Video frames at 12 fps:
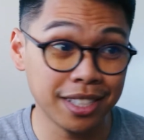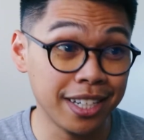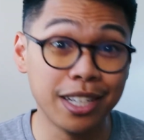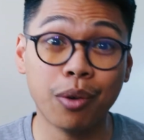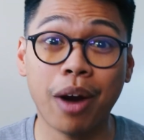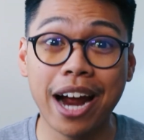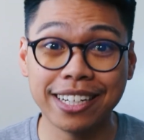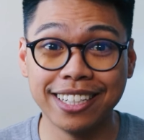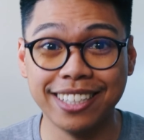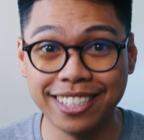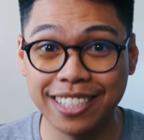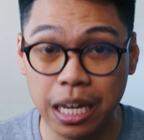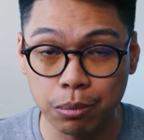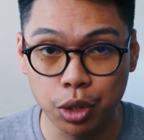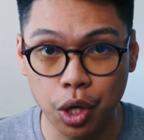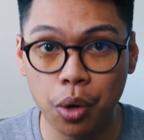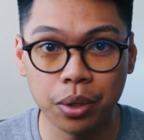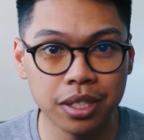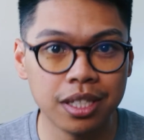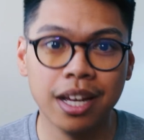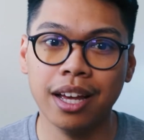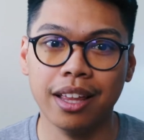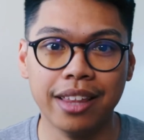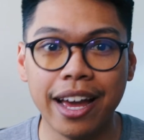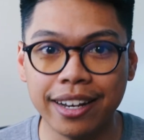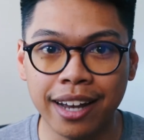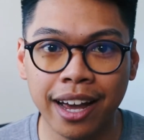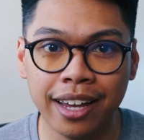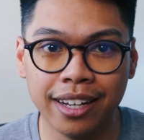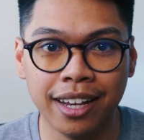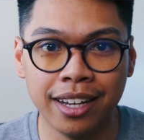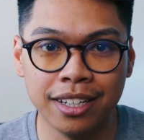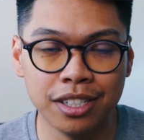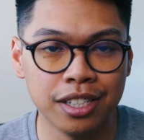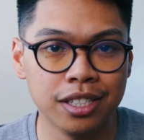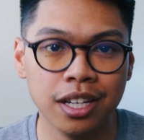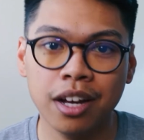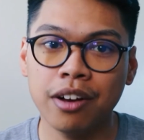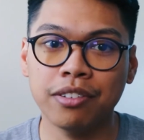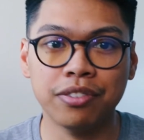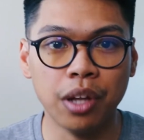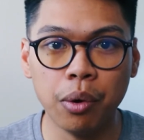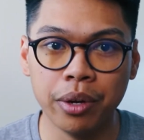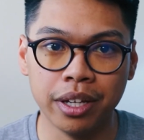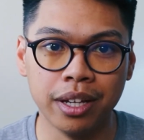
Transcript: and he cracked the same jokes that night, and it's just flowing.